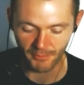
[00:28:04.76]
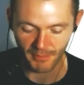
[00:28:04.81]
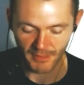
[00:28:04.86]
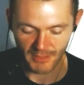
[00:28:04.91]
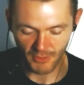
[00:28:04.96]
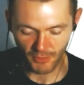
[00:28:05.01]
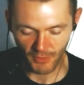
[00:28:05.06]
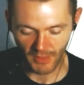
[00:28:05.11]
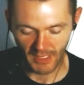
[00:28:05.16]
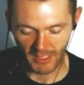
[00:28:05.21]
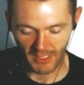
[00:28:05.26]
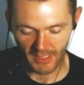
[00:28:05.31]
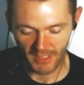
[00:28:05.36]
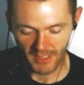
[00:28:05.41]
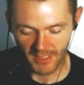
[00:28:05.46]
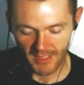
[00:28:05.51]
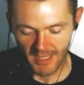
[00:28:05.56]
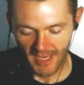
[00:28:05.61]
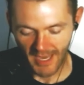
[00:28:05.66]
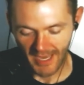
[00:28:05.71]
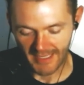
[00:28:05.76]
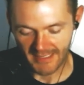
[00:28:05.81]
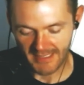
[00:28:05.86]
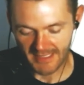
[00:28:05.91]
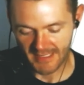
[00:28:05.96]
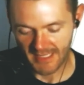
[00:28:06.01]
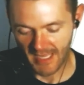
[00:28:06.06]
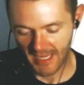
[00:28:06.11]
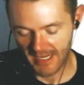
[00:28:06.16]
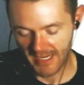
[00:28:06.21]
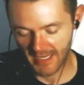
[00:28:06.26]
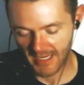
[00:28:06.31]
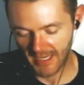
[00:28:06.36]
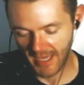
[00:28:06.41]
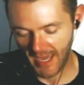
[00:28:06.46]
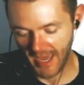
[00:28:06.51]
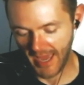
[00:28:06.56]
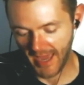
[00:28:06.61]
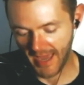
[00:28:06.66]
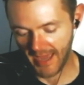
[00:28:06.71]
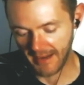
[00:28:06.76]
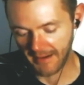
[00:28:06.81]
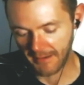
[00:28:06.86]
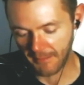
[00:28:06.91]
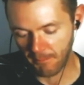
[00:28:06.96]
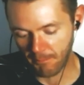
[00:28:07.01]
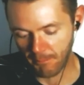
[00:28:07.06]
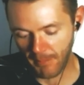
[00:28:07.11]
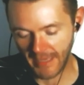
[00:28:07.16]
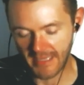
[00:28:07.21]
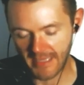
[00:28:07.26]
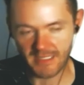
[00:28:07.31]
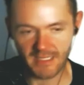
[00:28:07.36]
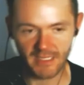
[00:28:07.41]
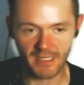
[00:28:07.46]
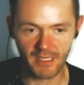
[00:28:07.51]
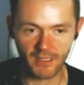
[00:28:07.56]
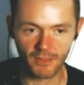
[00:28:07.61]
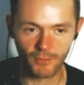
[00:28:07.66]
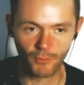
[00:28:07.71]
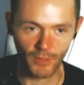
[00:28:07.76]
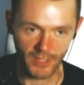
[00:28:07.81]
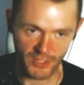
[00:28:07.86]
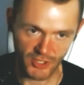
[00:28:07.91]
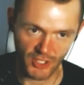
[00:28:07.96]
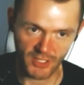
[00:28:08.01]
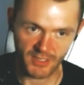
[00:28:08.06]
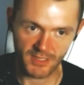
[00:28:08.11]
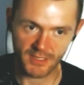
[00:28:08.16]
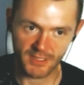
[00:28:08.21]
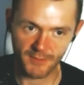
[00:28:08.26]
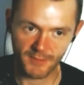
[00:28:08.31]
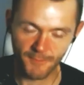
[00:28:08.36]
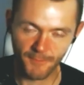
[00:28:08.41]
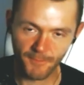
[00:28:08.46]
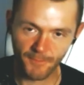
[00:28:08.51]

between aesthetic and basic witches?